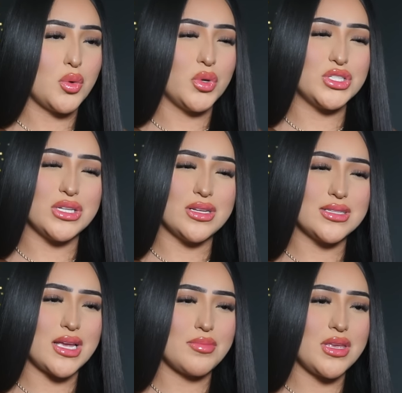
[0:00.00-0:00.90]
When she
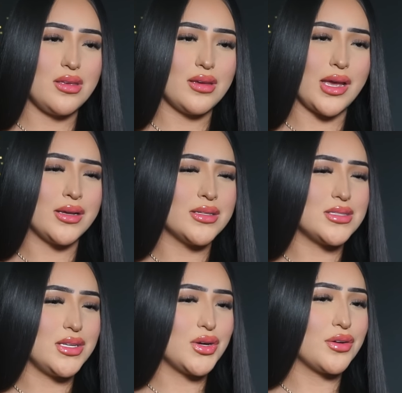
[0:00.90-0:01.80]
looked at me, I could
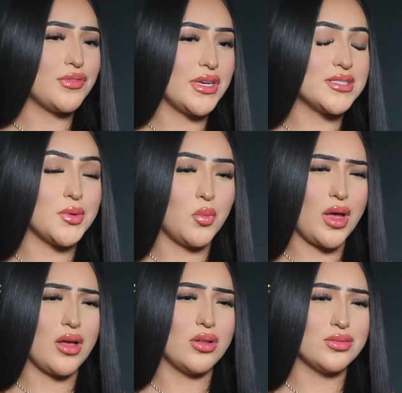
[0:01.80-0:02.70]
see her face
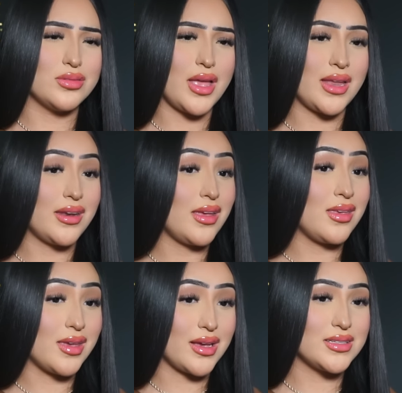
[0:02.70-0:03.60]
well, and
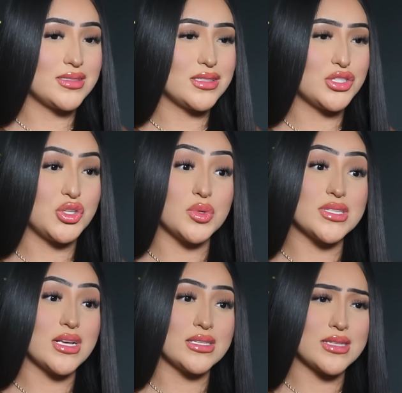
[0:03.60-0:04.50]
yes, she was
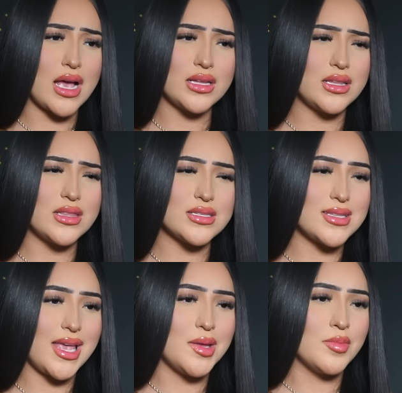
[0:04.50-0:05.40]
exactly the
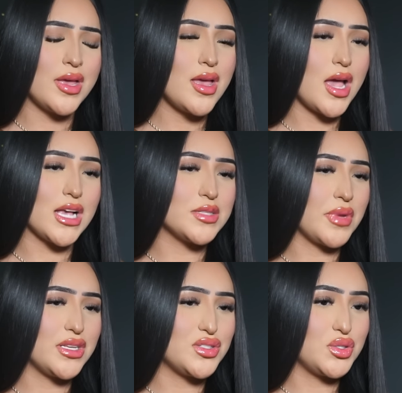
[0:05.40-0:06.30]
same as
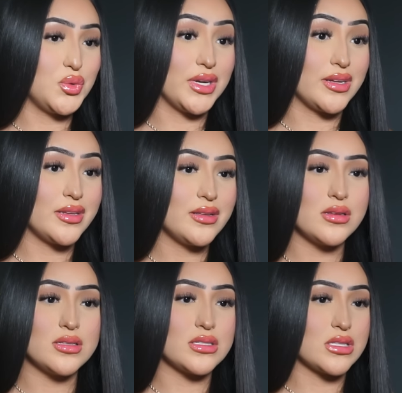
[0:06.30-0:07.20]
my student,
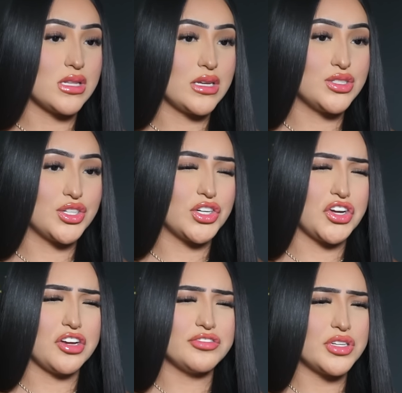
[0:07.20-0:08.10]
slender,
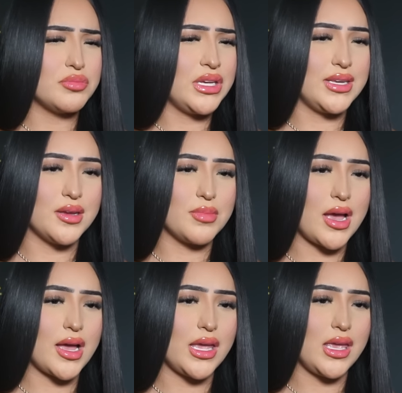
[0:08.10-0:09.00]
of medium
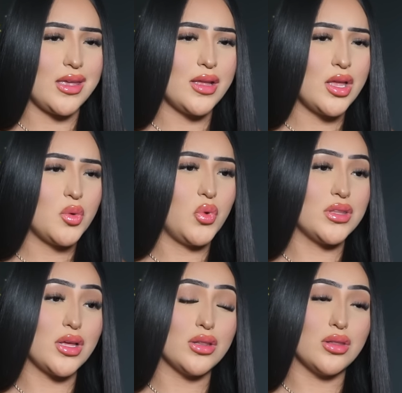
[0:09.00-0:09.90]
height,
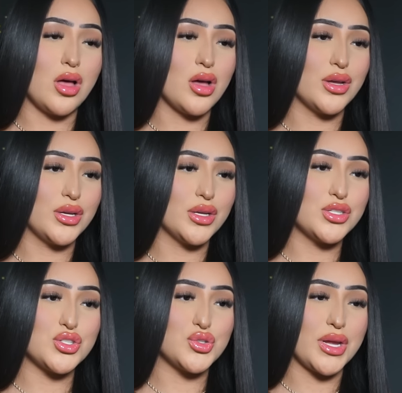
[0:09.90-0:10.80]
with long,
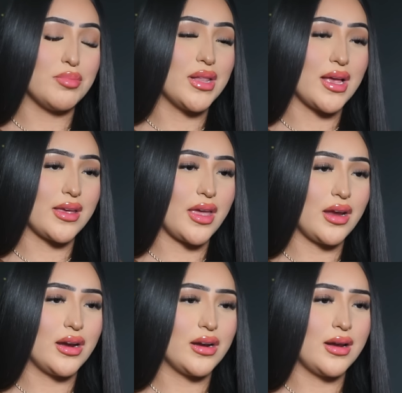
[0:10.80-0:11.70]
straight black
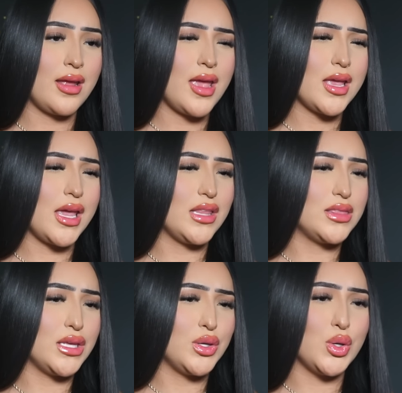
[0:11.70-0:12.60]
hair, a
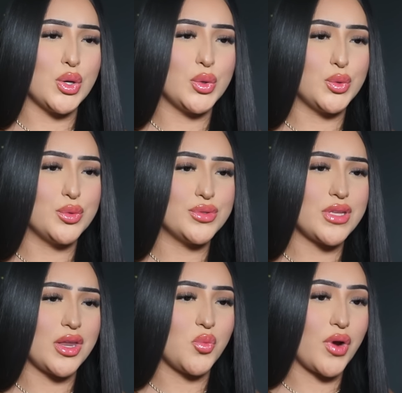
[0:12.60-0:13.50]
thin nose,
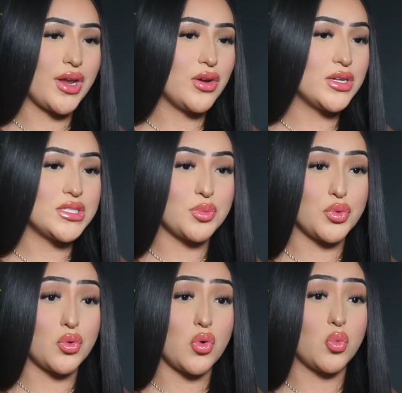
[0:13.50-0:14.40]
and wearing her
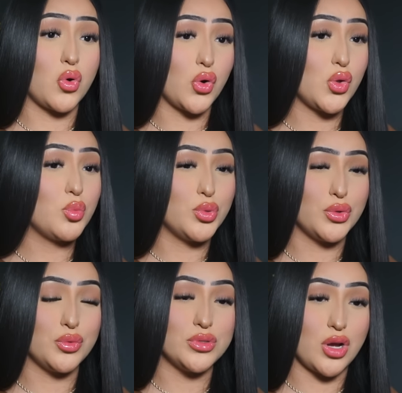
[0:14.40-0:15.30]
typical royal
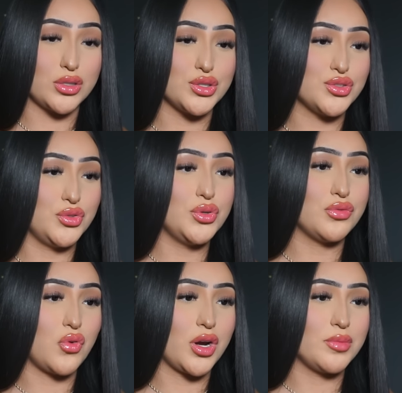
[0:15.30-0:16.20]
blue doctor's
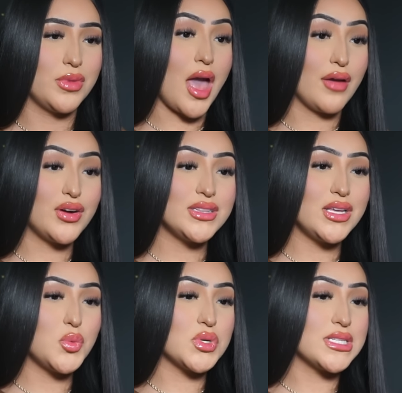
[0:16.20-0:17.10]
uniform.
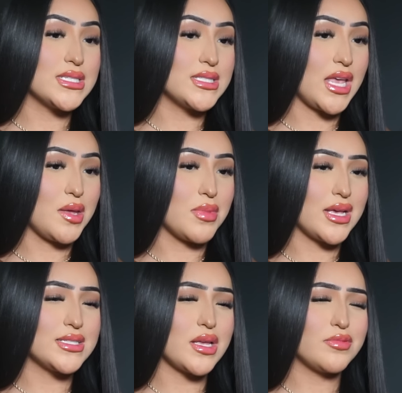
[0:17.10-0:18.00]
Everything was the same
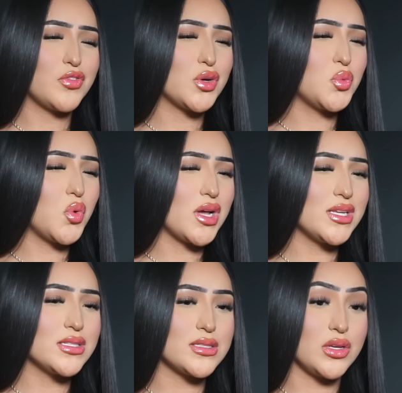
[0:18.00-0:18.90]
except for
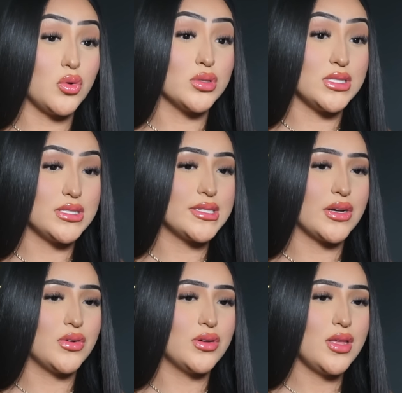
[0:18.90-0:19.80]
one single
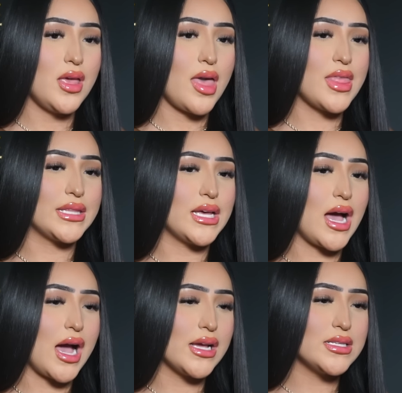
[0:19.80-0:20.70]
detail, that the
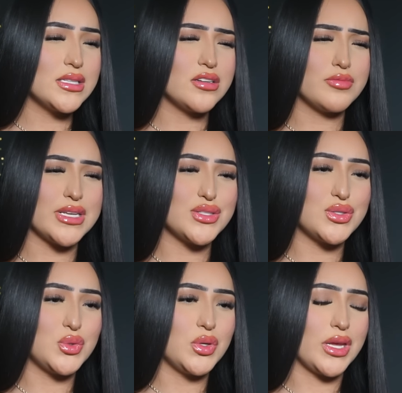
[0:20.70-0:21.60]
eyes of my
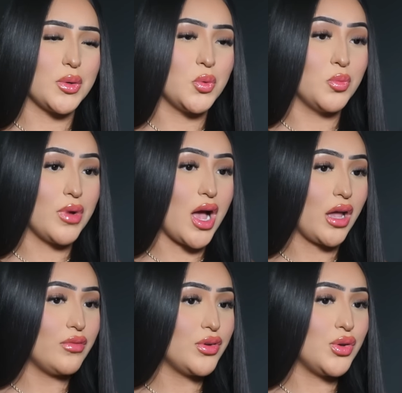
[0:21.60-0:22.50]
student, whom
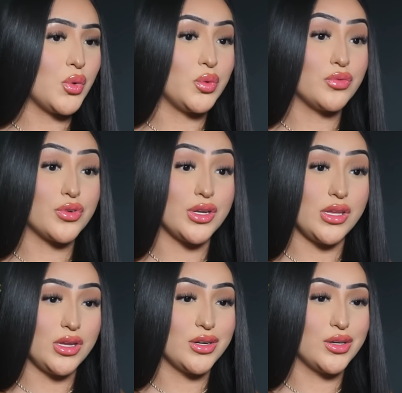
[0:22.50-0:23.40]
I've known for
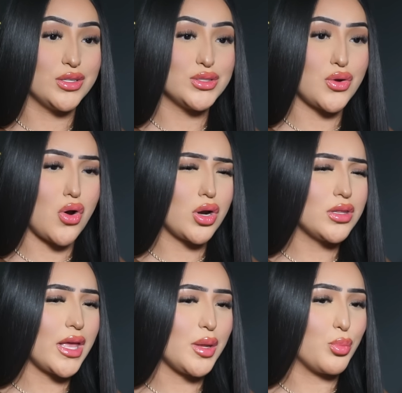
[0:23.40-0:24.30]
years, are
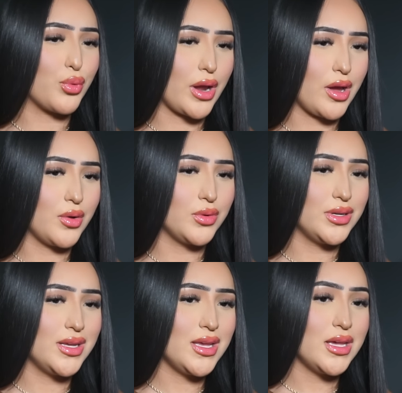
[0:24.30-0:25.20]
light
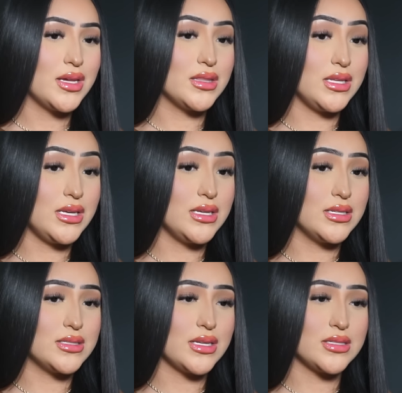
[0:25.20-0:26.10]
brown.
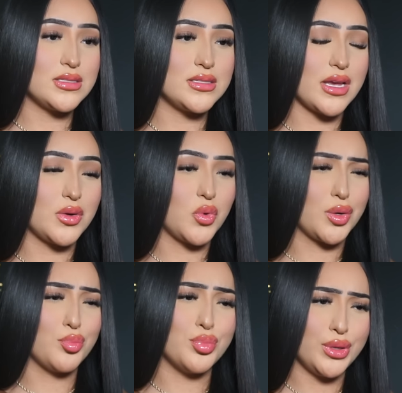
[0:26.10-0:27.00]
These instead were
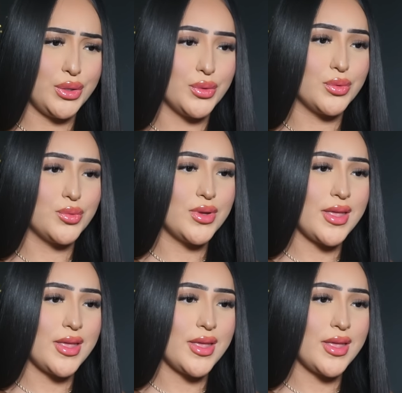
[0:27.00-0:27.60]
blue.